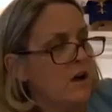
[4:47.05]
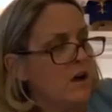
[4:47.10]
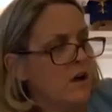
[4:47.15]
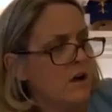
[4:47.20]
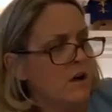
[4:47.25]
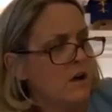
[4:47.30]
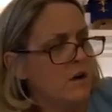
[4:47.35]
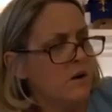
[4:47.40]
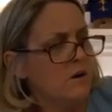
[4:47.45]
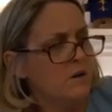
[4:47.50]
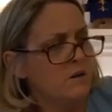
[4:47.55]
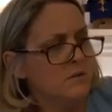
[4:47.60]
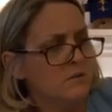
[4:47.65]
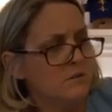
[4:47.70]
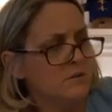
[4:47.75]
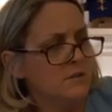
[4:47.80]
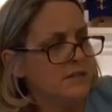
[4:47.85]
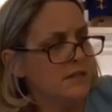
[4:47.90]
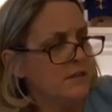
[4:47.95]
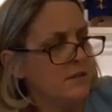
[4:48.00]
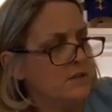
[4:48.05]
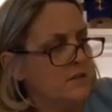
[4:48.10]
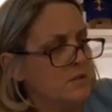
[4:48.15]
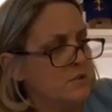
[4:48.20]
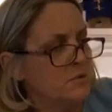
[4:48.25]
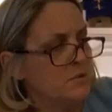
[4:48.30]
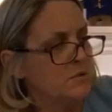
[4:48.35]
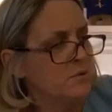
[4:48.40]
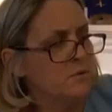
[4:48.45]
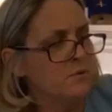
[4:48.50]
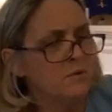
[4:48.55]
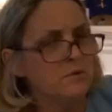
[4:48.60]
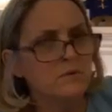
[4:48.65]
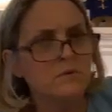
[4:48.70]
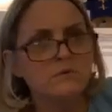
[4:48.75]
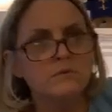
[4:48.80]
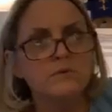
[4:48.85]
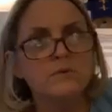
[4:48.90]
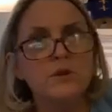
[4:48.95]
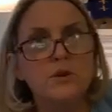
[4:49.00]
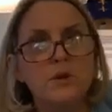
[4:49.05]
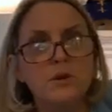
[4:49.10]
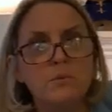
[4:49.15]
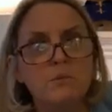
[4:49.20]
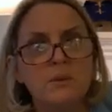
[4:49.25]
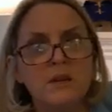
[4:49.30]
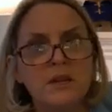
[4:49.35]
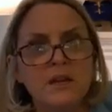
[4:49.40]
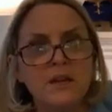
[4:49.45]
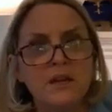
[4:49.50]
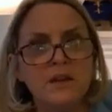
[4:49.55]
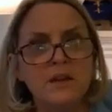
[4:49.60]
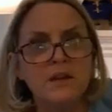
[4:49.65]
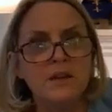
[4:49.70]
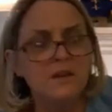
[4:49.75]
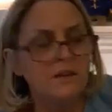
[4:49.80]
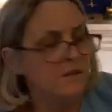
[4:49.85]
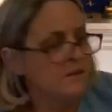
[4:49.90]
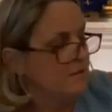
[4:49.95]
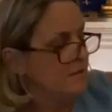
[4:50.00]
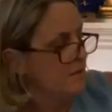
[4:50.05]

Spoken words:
Oh, said the school. Will you be here?